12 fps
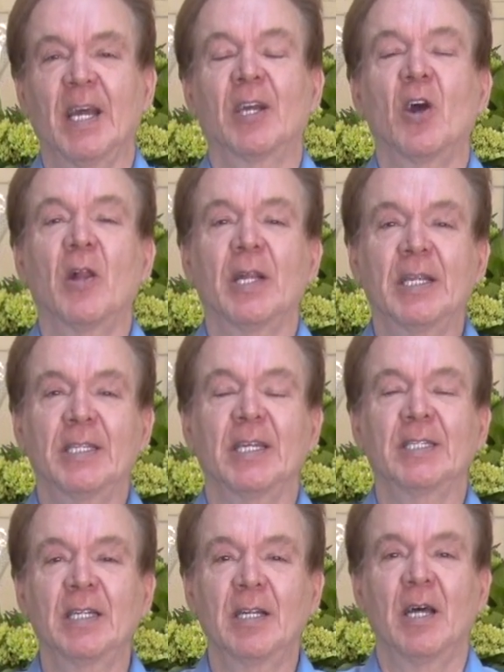I call it a
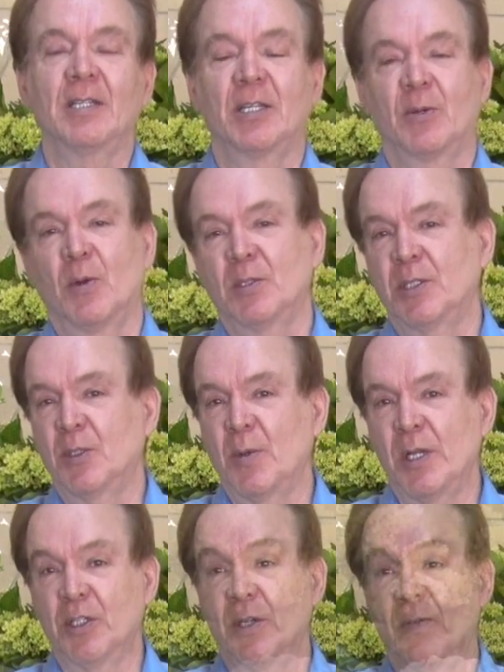dozen classic roses
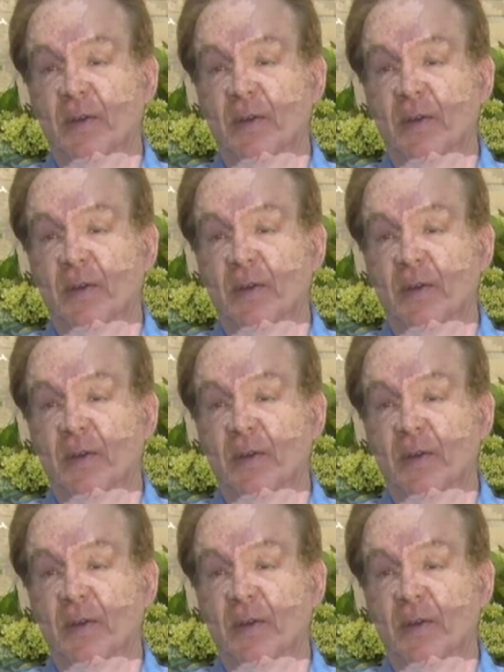arranged in